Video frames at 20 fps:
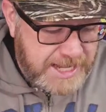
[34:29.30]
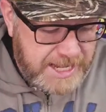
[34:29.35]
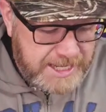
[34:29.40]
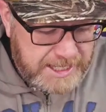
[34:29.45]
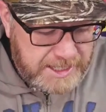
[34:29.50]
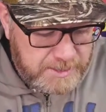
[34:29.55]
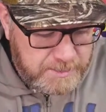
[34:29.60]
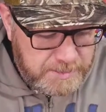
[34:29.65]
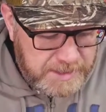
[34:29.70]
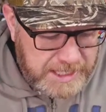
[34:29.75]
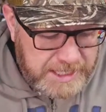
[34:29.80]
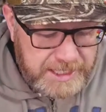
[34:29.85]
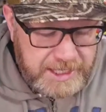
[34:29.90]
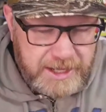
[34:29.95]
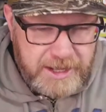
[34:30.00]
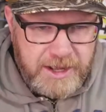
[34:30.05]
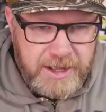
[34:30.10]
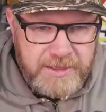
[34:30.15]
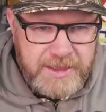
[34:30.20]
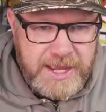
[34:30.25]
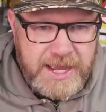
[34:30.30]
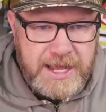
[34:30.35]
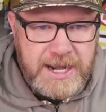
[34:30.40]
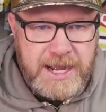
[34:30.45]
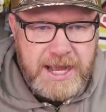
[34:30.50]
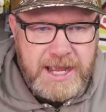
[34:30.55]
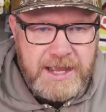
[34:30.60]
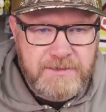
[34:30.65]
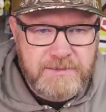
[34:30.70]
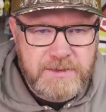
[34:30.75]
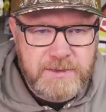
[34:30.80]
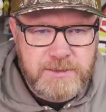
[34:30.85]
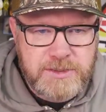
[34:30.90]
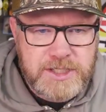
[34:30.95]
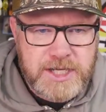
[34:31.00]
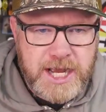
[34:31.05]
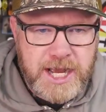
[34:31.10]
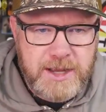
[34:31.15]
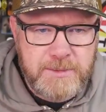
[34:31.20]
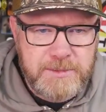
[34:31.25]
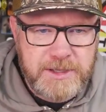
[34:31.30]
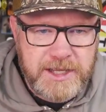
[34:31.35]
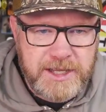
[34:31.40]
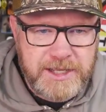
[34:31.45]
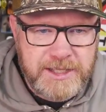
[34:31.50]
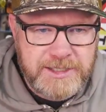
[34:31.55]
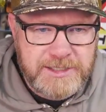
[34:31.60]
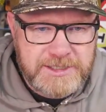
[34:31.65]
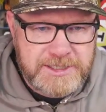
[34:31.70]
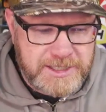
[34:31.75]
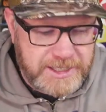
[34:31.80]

taking a beating on that. I even chimed in and